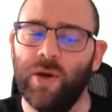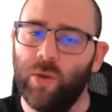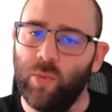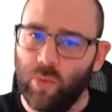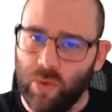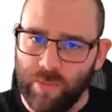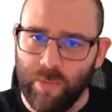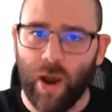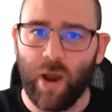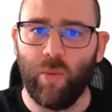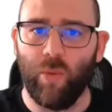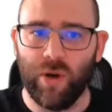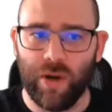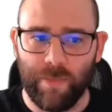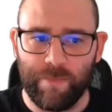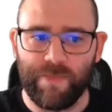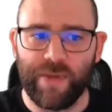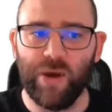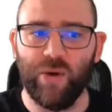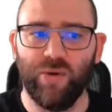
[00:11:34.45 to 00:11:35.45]
We might want
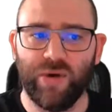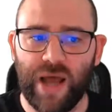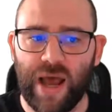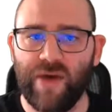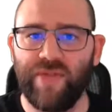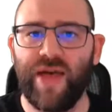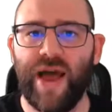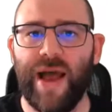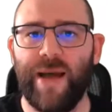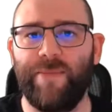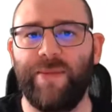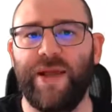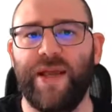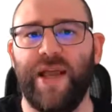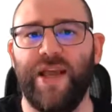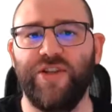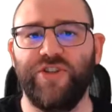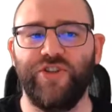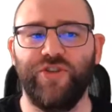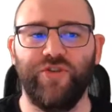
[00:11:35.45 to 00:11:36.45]
to build out that
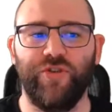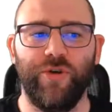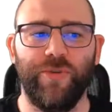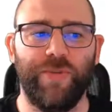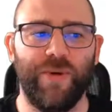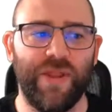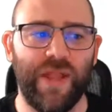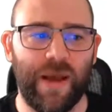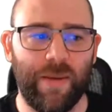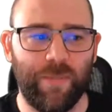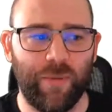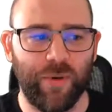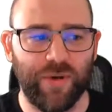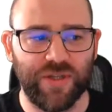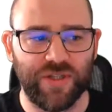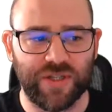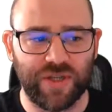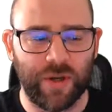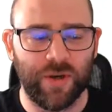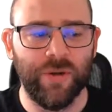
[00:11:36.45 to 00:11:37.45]
application group at that
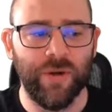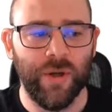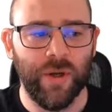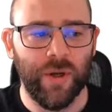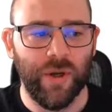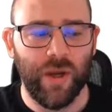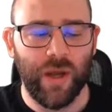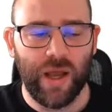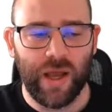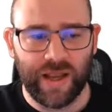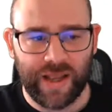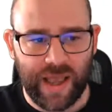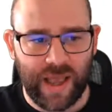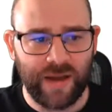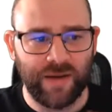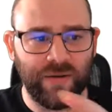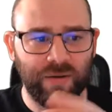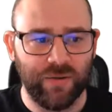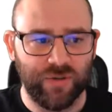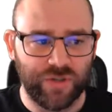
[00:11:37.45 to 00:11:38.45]
point. So
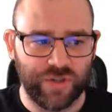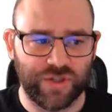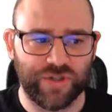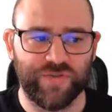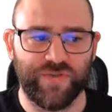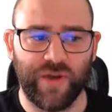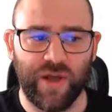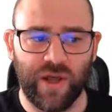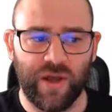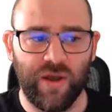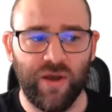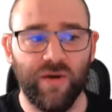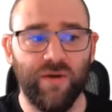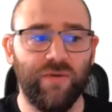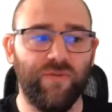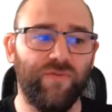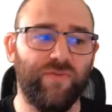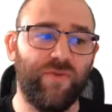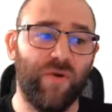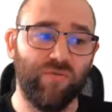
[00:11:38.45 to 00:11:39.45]
again, just for
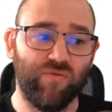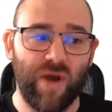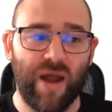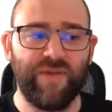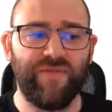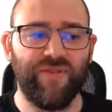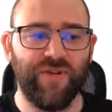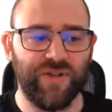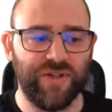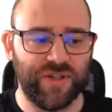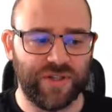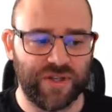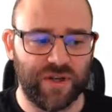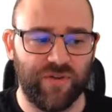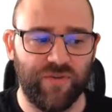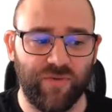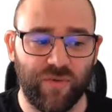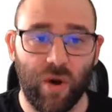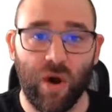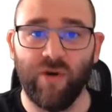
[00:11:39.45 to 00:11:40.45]
reference
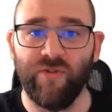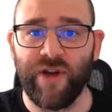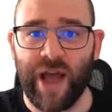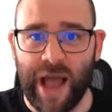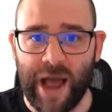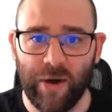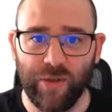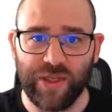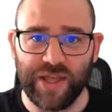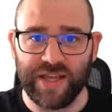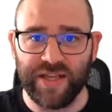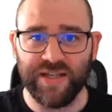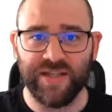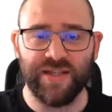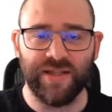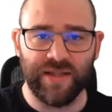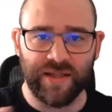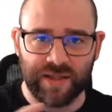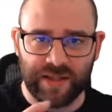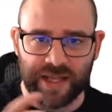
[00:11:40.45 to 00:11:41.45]
of how
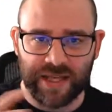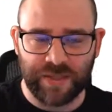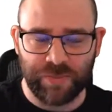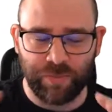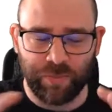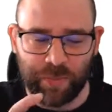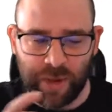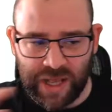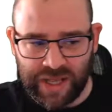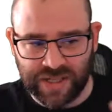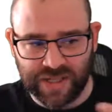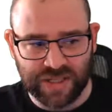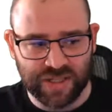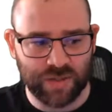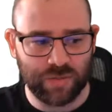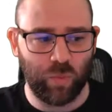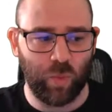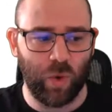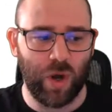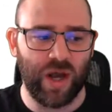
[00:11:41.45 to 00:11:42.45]
these bits
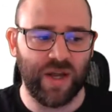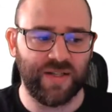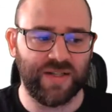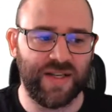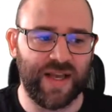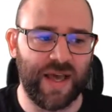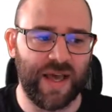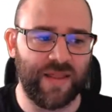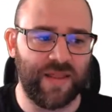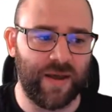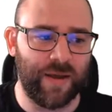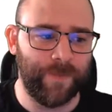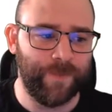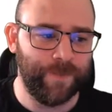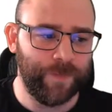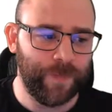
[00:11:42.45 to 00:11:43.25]
work together.